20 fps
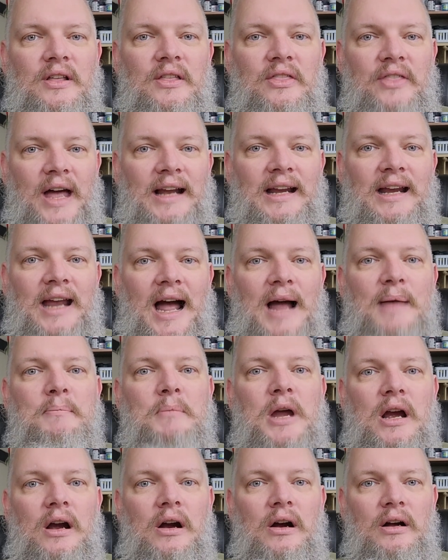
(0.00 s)
that
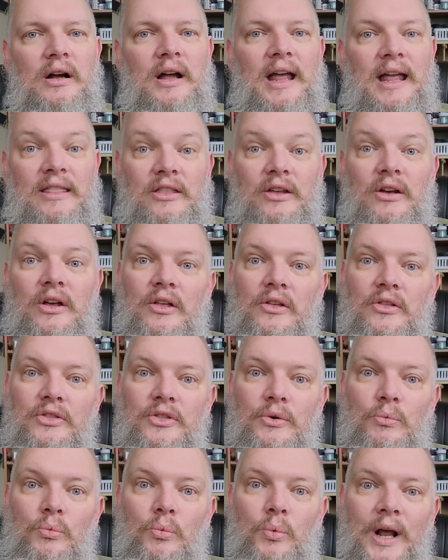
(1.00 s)
Chimera and the,
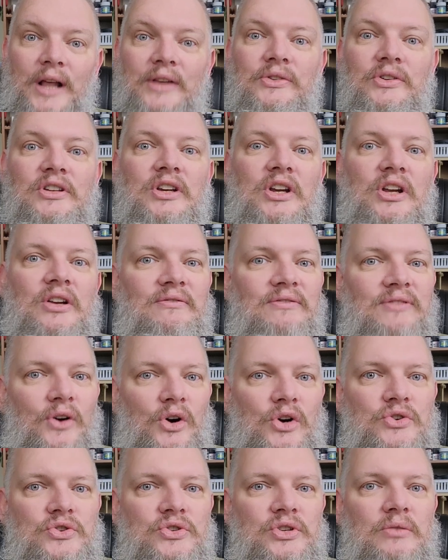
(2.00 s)
the resin
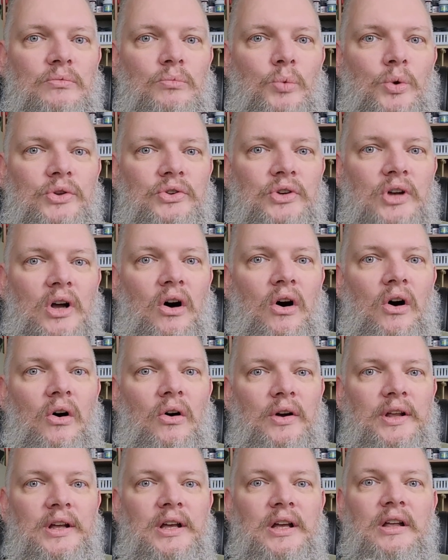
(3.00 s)
conversion was
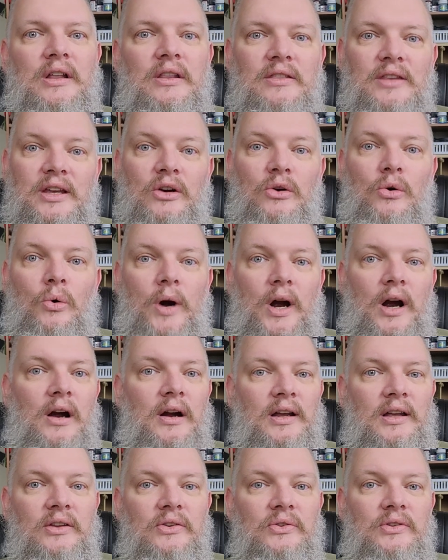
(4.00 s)
called the
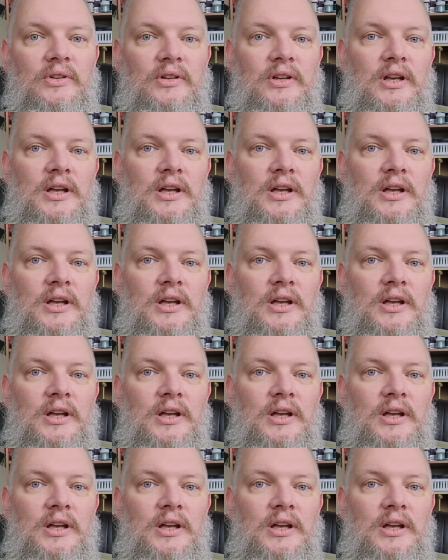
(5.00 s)
Aquarius,